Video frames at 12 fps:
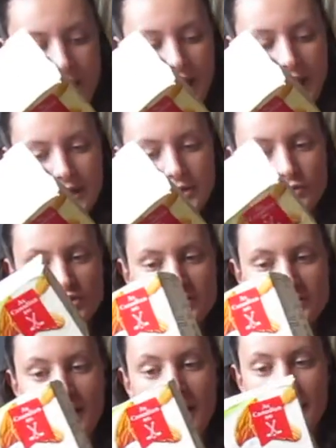and you
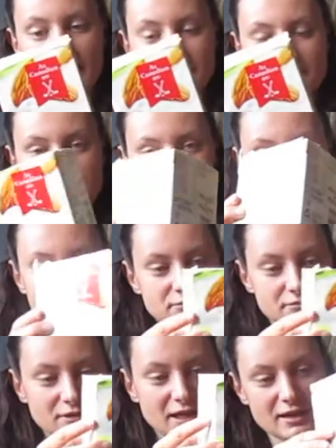just cut
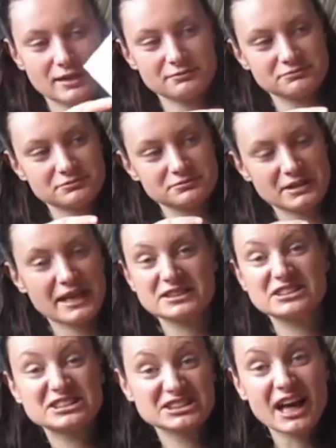it
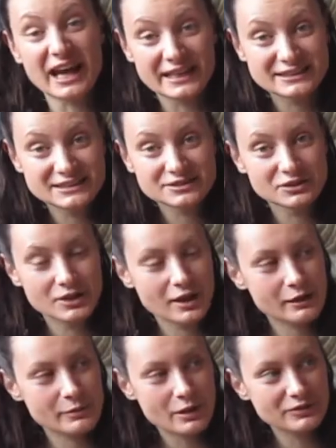to size.
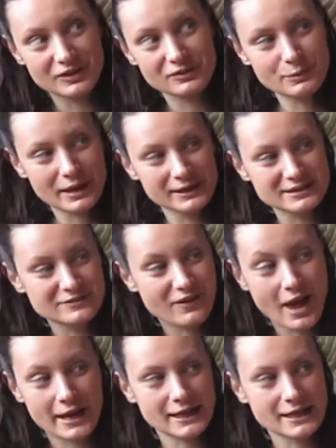About this big is
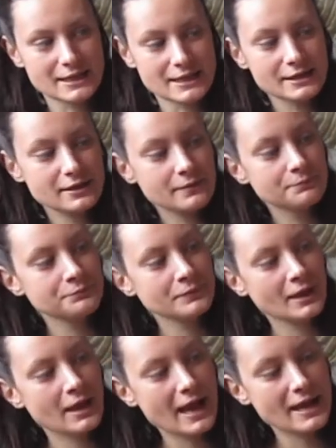fine, I think.
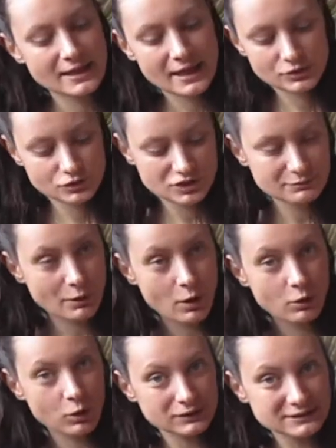And then you just
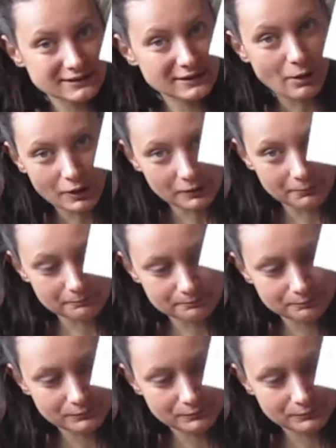poke holes in the bottom